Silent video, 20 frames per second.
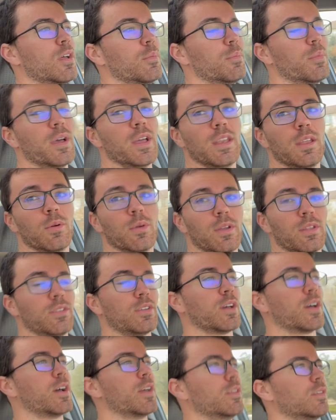But anyways,
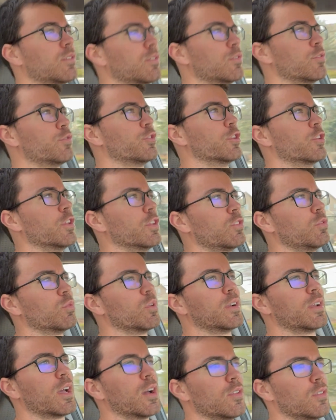guys, for this
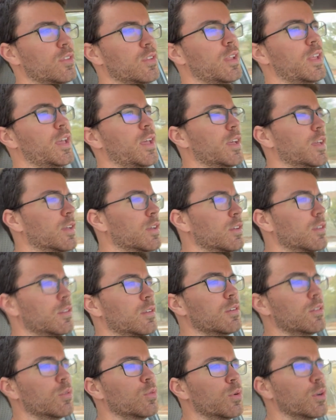workout today,
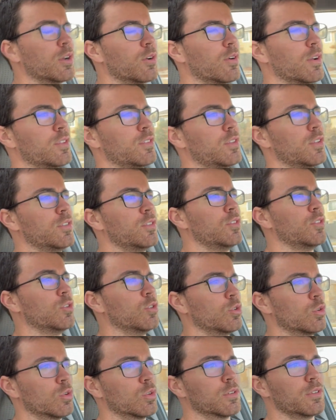we're going to
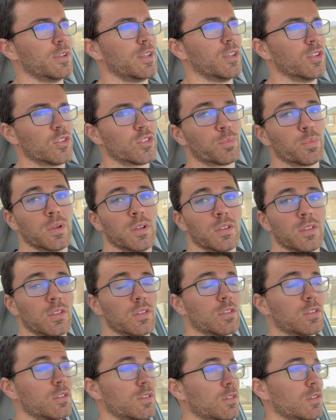do hill
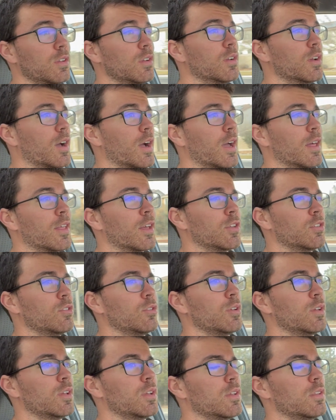sprints. I like
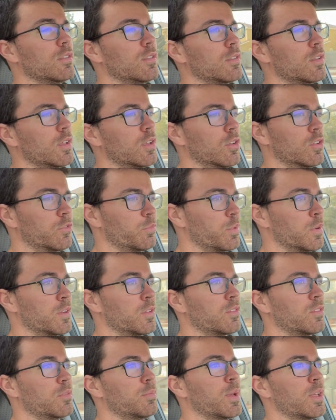doing the hill
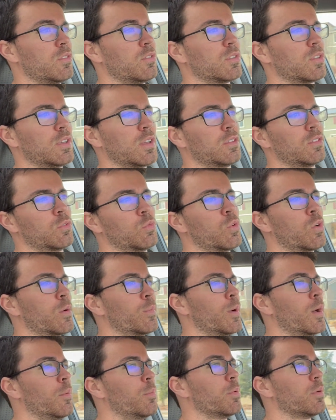sprints basically as a
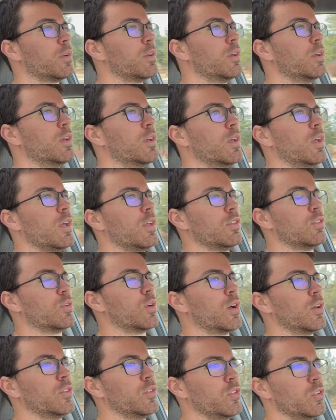warm up. So
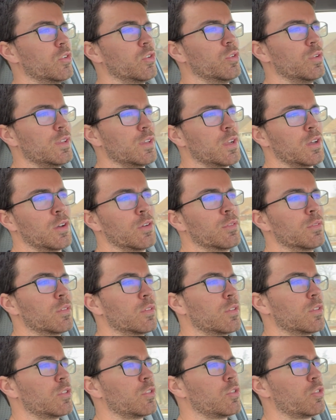I'll do you know
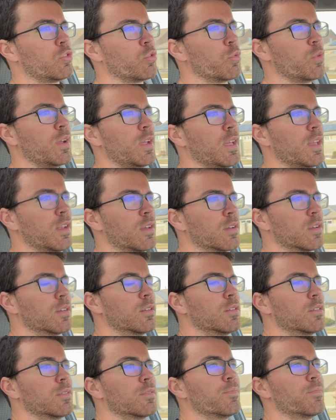three to
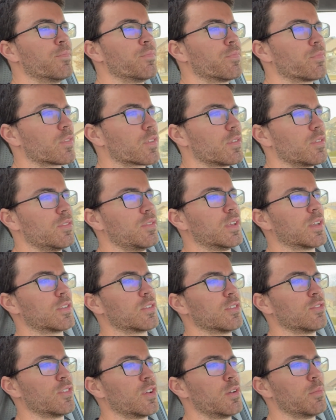
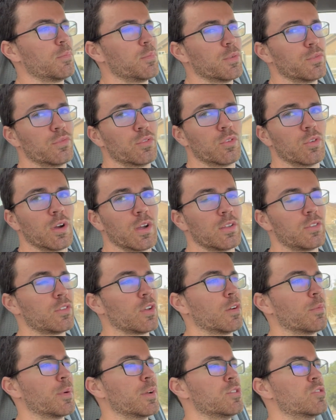six of them before I
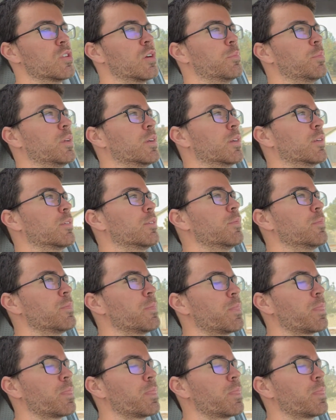start my jumping